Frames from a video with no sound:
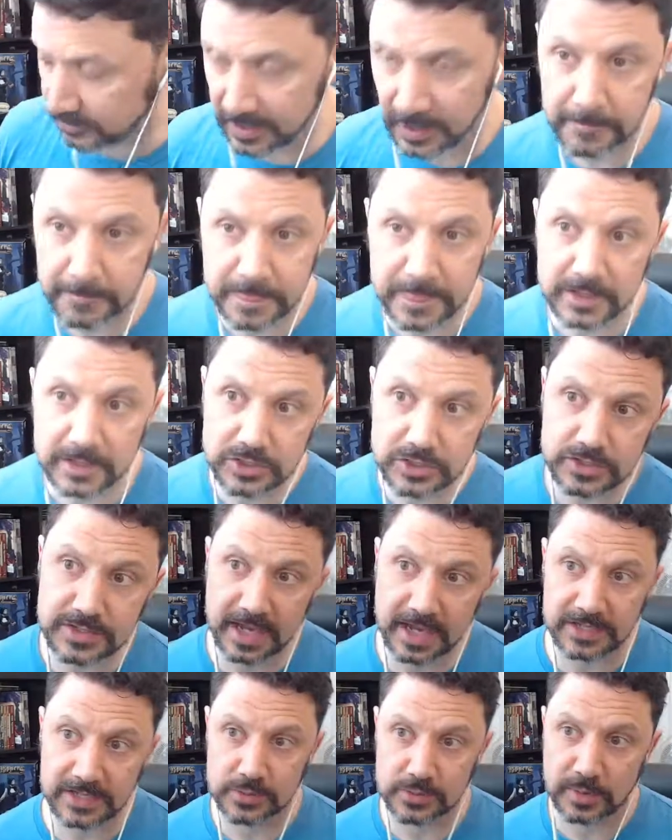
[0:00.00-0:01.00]
Now, just
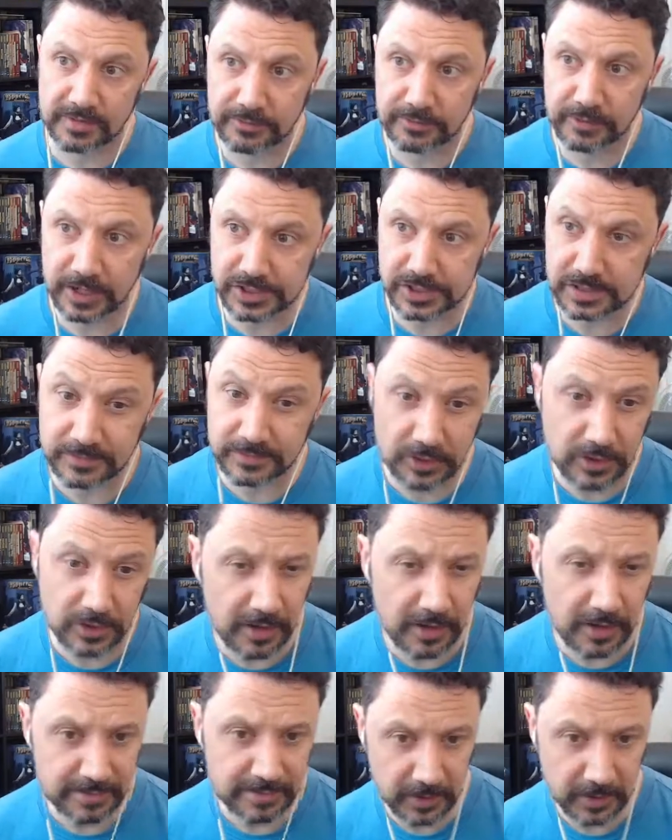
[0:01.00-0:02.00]
as a refresher, if you're
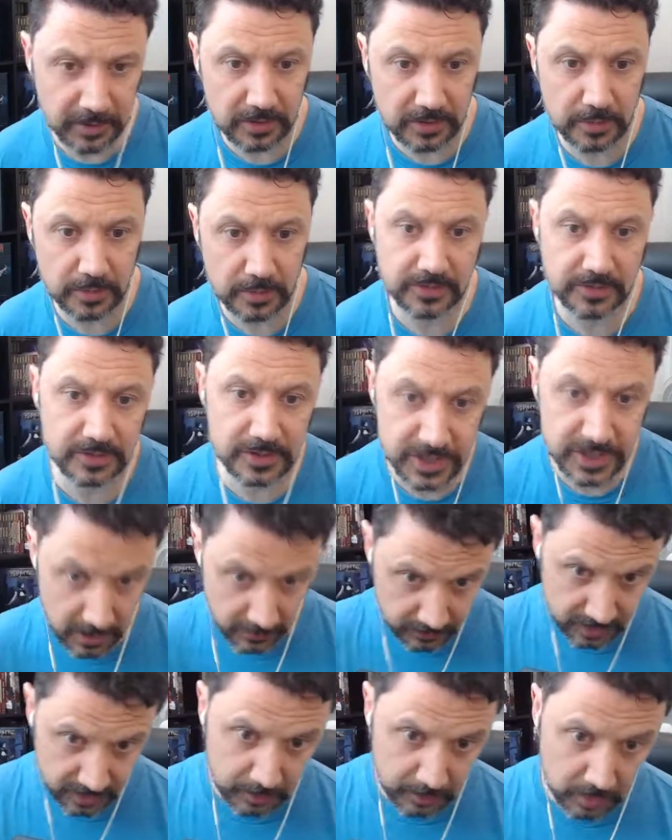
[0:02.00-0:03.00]
not familiar with Shadow of
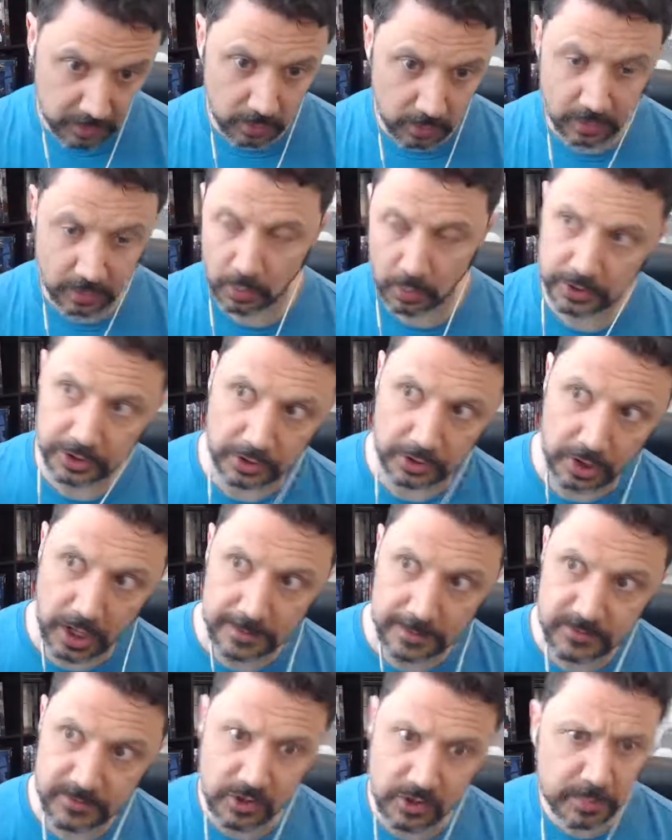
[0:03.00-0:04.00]
the Demon Lord or you're
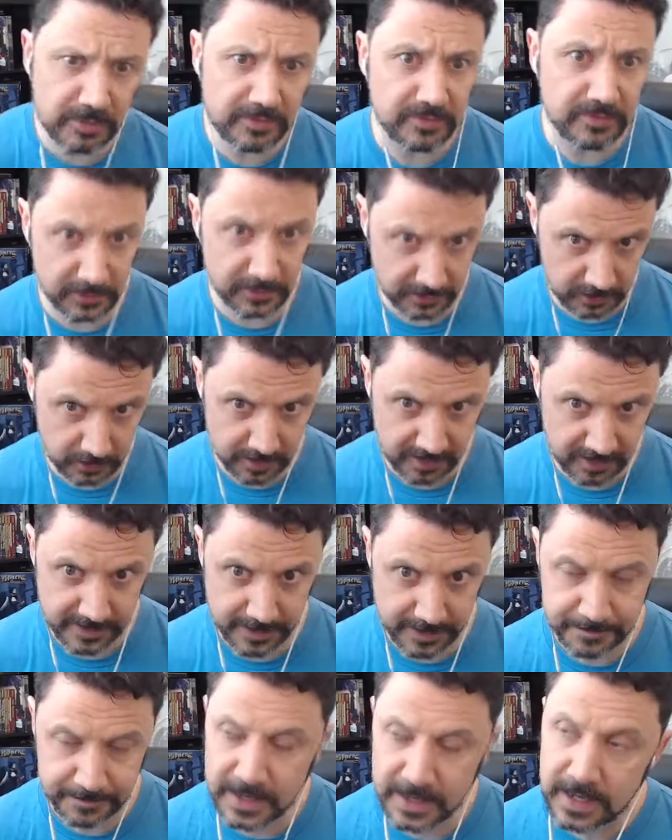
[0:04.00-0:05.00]
not super familiar with
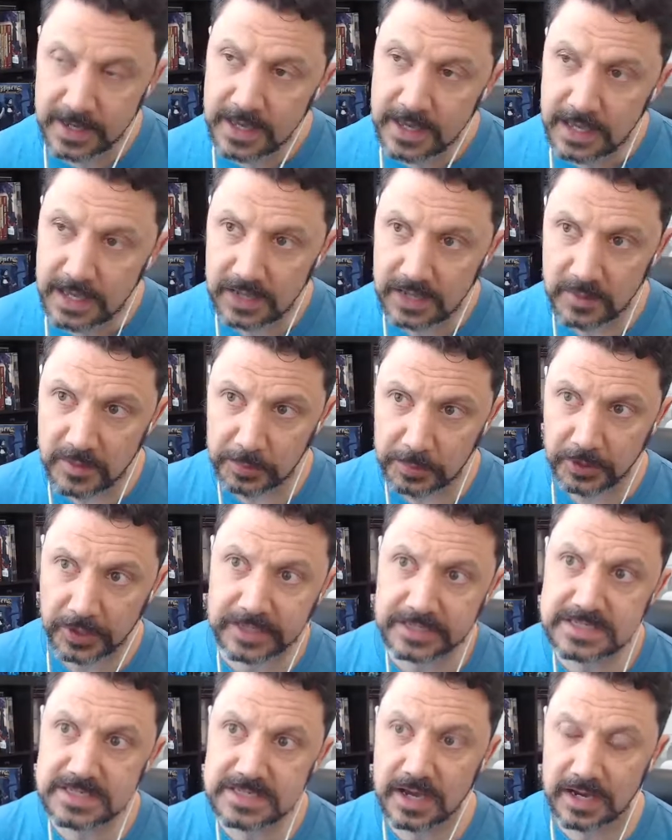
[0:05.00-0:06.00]
it, in the
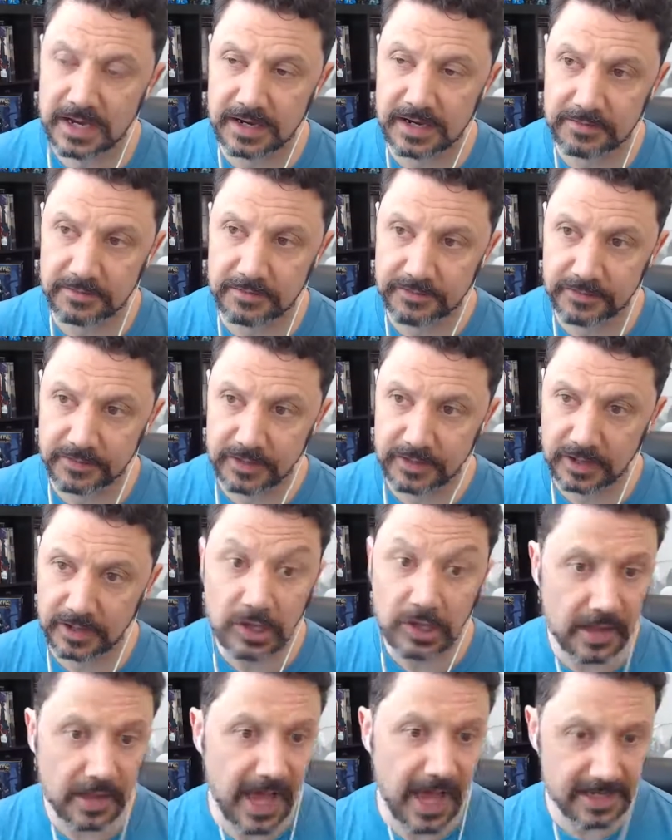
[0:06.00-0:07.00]
place of
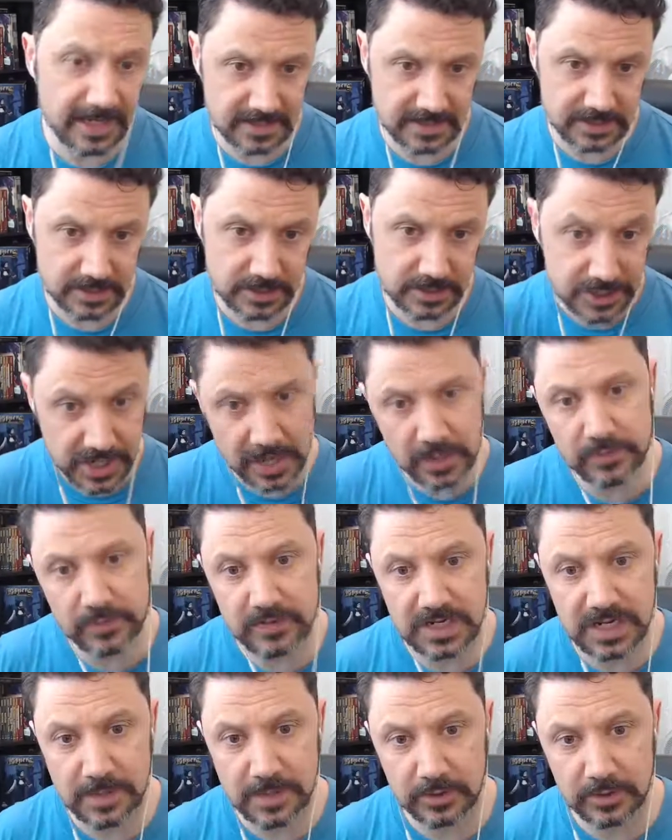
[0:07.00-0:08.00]
classes, Shadow of the
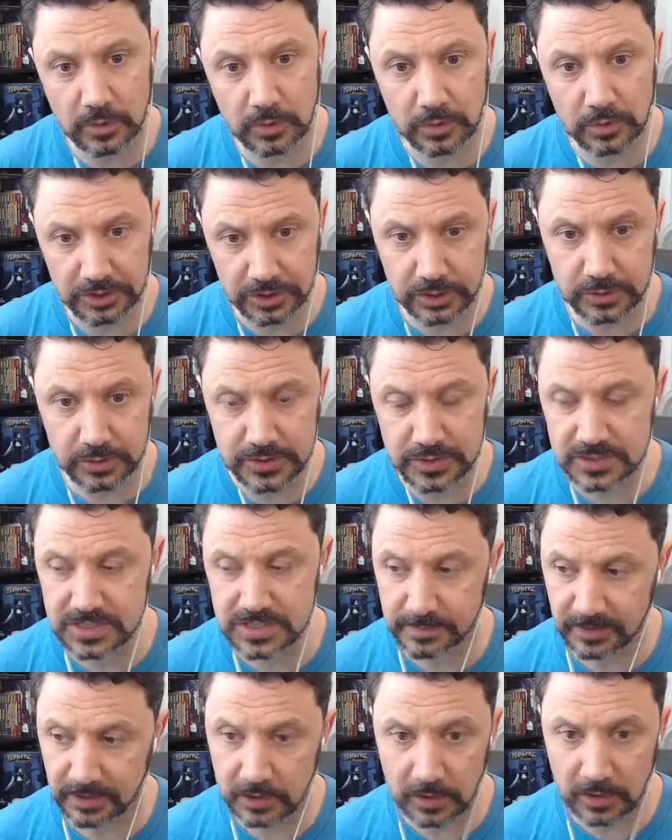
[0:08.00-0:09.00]
Demon Lord uses
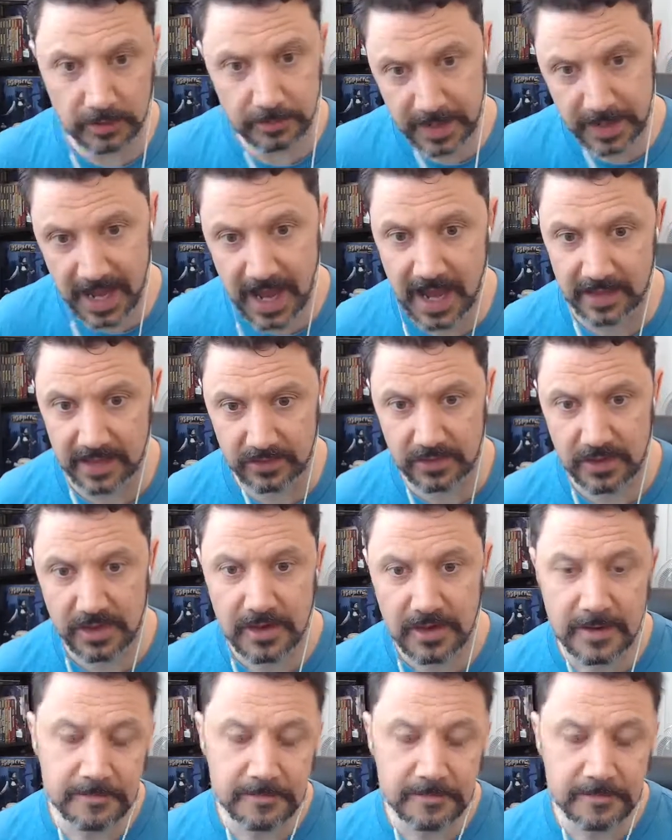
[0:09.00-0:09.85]
something called paths.